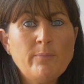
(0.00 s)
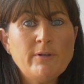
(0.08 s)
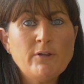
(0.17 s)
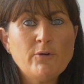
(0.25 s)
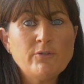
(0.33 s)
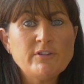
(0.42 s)

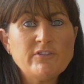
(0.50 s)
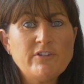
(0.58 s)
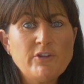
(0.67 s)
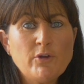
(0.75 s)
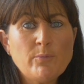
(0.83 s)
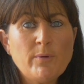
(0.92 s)
below this
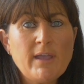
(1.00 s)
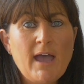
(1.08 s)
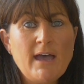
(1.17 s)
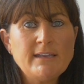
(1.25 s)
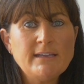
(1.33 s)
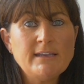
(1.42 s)
video by
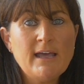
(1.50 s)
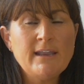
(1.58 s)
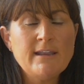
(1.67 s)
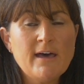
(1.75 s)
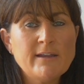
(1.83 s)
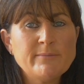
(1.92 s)
adding an
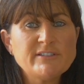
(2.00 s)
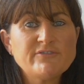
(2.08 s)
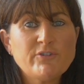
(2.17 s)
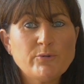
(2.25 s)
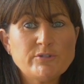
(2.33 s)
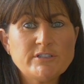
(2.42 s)
anonymous
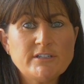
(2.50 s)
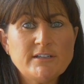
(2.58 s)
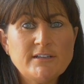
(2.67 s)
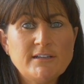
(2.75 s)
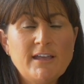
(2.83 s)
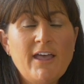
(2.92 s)
vote.
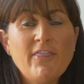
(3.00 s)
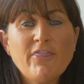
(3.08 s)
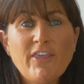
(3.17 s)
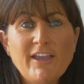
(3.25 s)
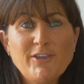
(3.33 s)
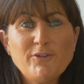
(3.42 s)

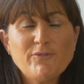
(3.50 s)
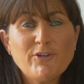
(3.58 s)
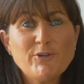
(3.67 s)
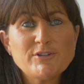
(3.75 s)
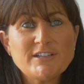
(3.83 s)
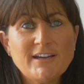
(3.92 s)
Thank you for
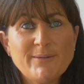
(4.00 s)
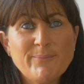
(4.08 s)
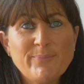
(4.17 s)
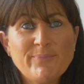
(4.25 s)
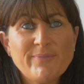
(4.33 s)
your time.